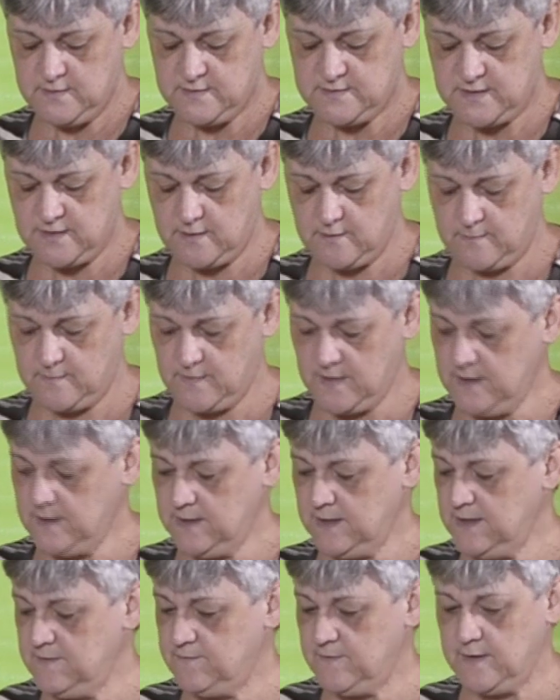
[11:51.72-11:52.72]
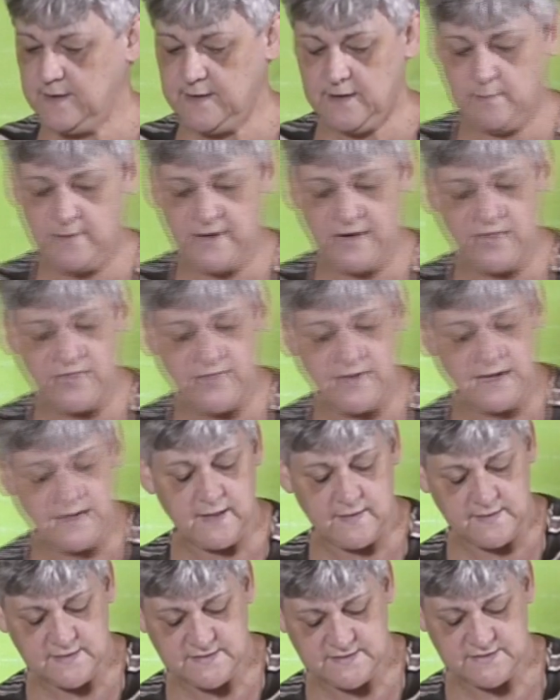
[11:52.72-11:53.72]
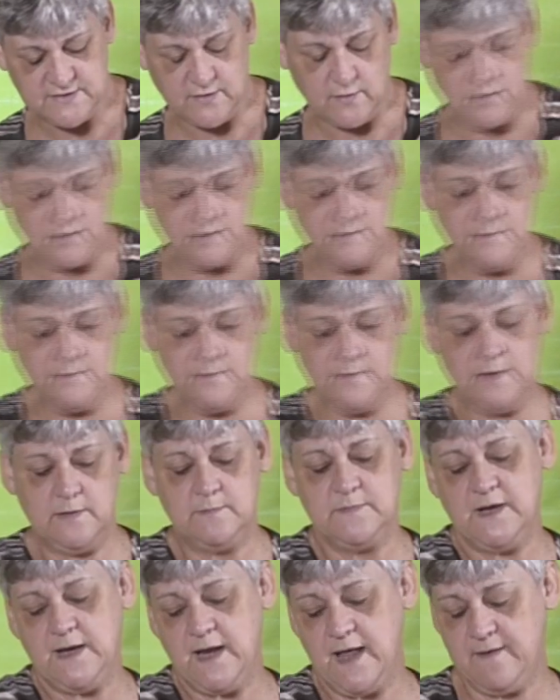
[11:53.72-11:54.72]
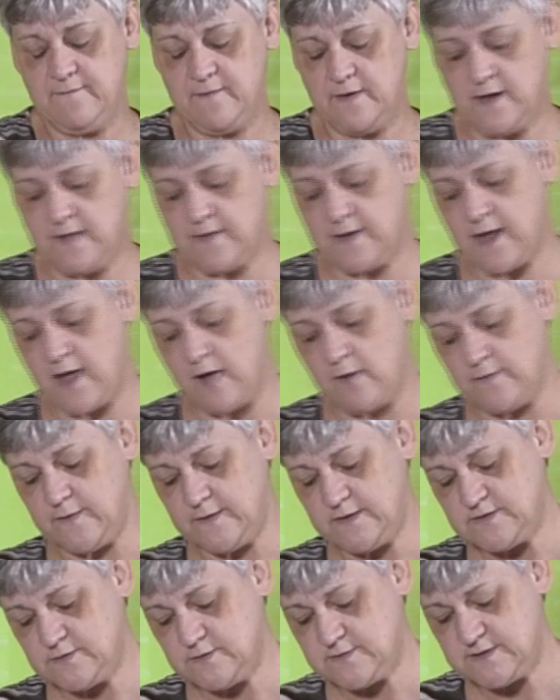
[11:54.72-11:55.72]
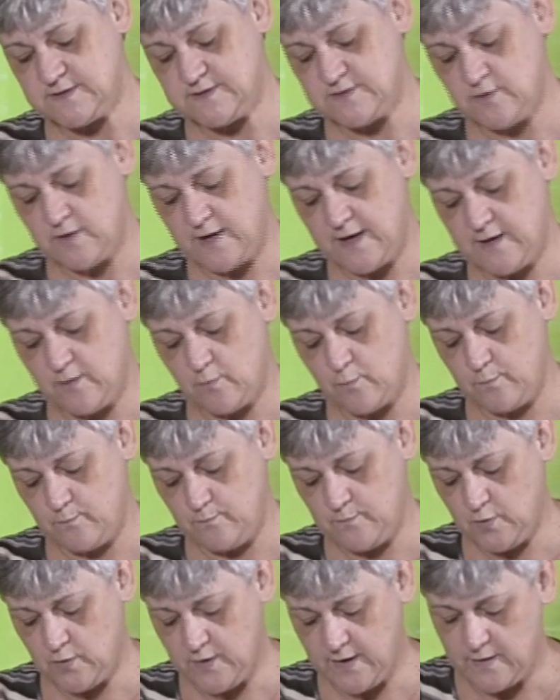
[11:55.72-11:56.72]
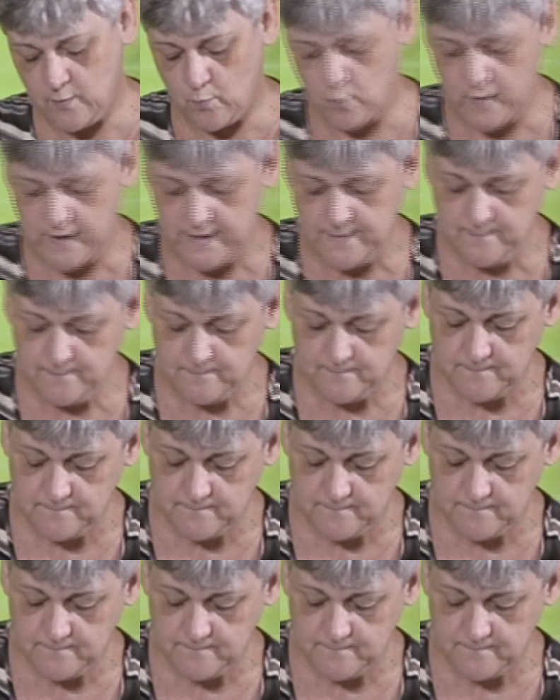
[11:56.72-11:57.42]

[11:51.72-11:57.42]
So I'm going to leave it a little bit thicker this time. I'm going to have another go at this because it's not going to wing.